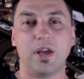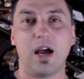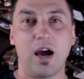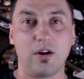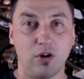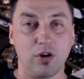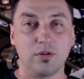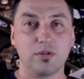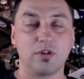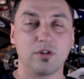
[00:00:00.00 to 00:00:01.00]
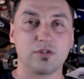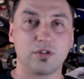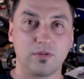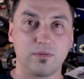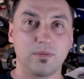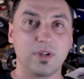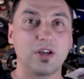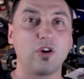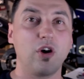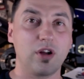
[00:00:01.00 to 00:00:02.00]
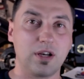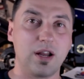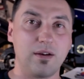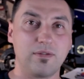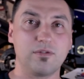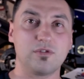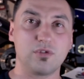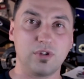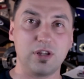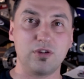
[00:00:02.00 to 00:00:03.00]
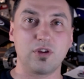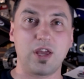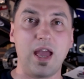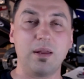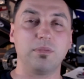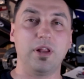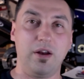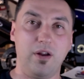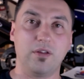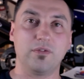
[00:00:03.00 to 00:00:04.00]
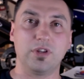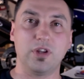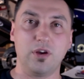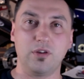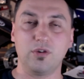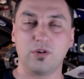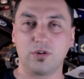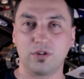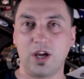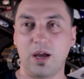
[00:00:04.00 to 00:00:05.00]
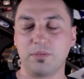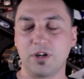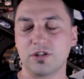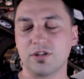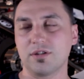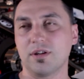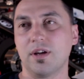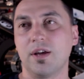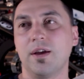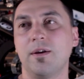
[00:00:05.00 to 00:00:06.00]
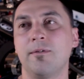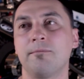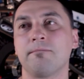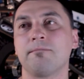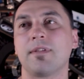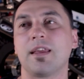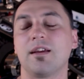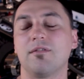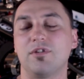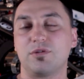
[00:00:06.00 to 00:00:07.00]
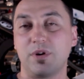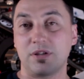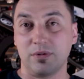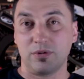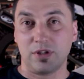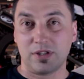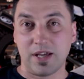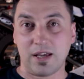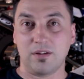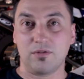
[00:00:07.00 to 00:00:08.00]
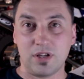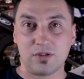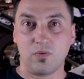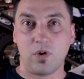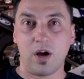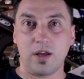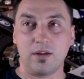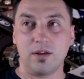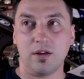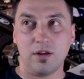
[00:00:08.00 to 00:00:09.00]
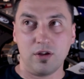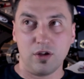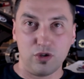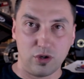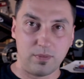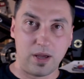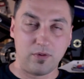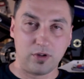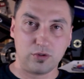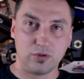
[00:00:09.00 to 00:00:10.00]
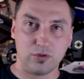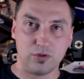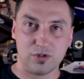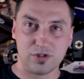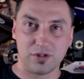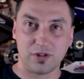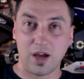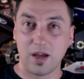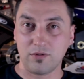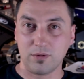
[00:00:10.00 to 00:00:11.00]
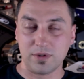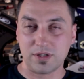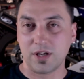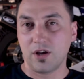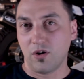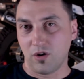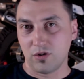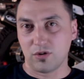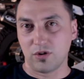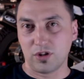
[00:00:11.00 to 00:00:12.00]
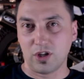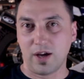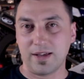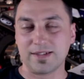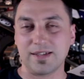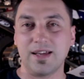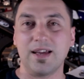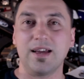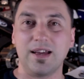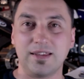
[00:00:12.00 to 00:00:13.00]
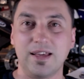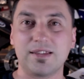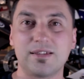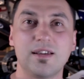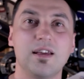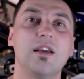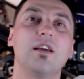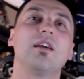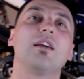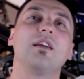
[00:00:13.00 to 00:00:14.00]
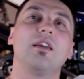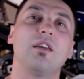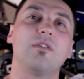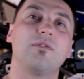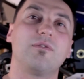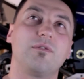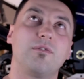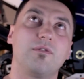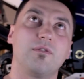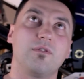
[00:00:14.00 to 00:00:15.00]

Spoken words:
are, you know, sort of hot enough so that you can play around with your tyre pressures. Which brings me to the second reason why you may want to use Tyre Warmers on your road tyres, and that's if